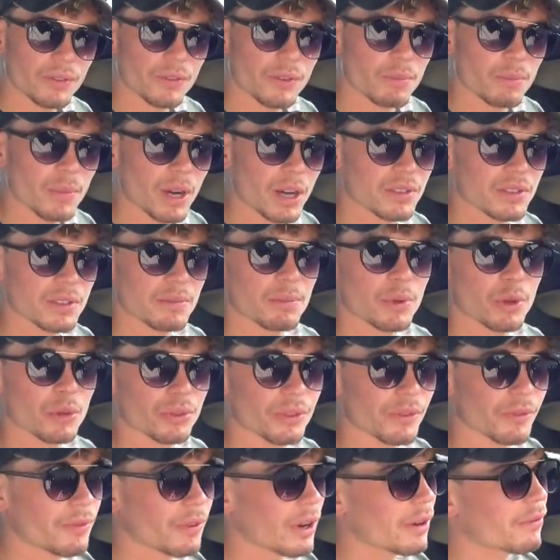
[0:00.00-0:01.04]
a few miles in
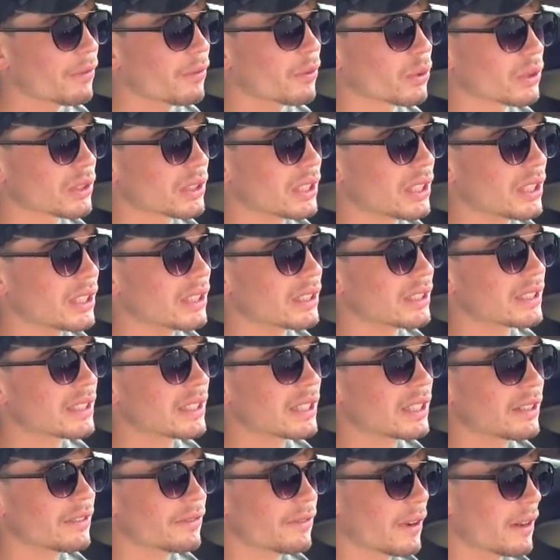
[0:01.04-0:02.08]
both the
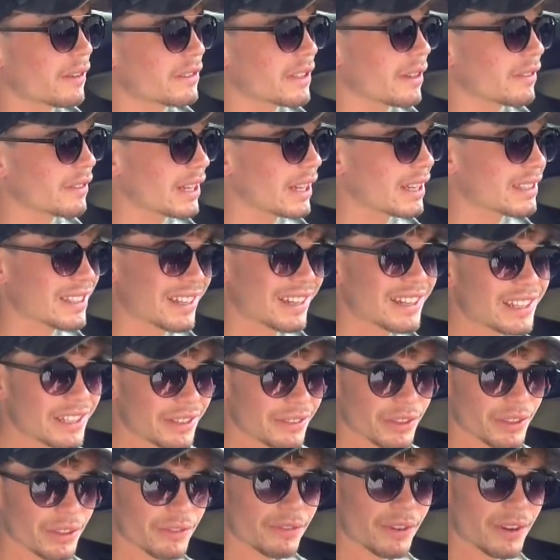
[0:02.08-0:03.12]
540C, 570S and
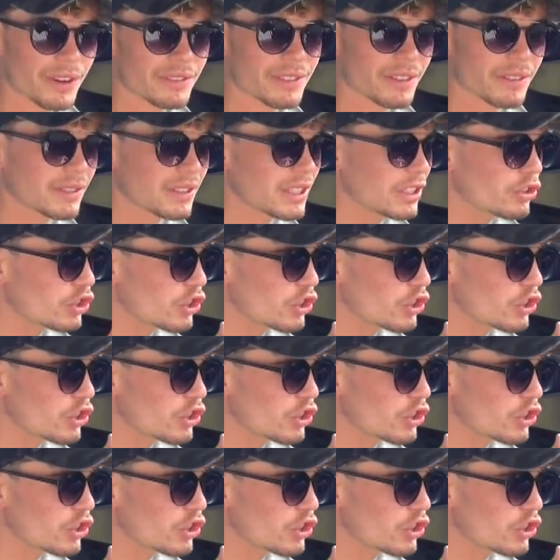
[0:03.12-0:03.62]
even the 570